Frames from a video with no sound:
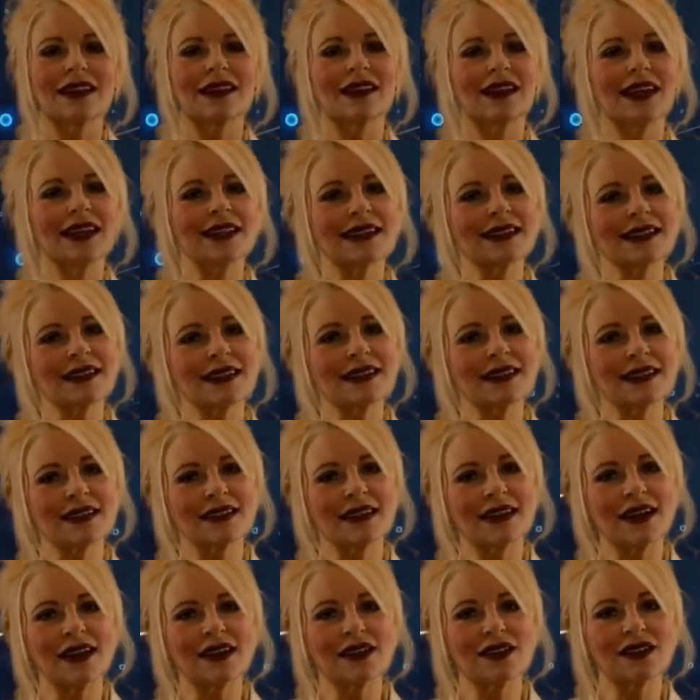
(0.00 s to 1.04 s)
Let's
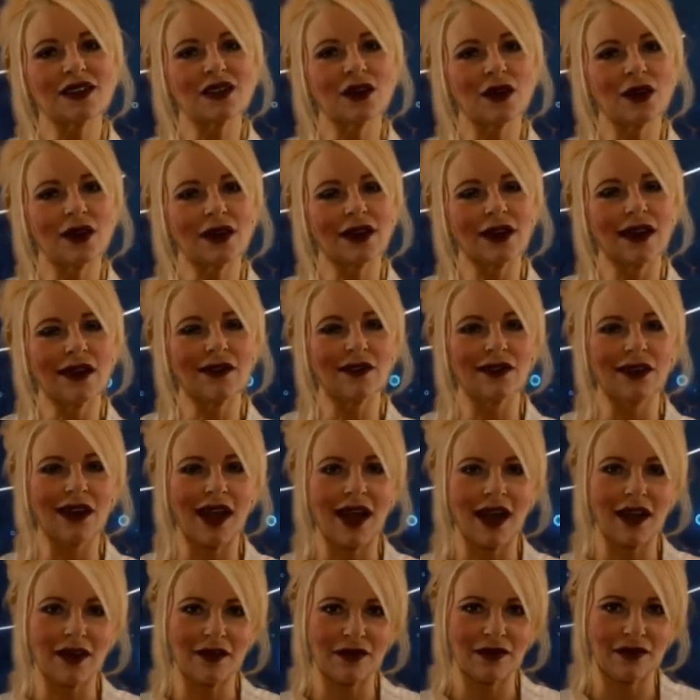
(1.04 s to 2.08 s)
discuss your love
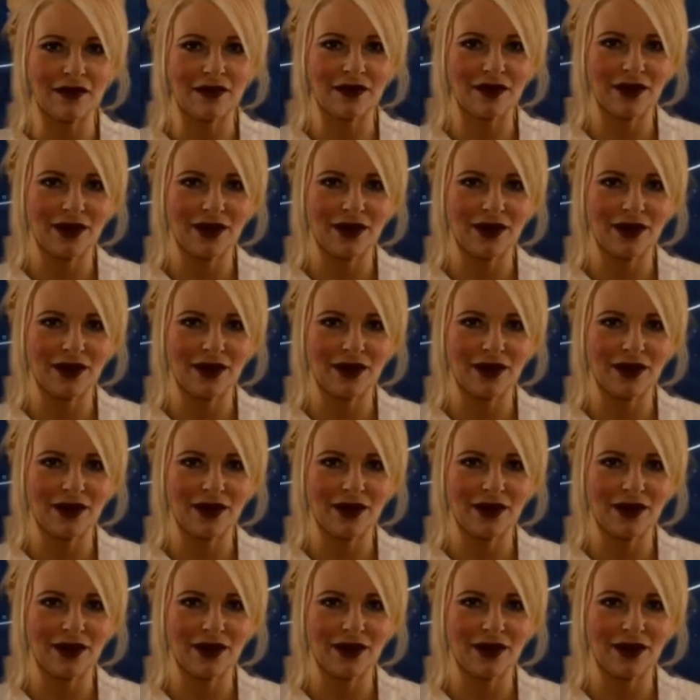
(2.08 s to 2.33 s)
life.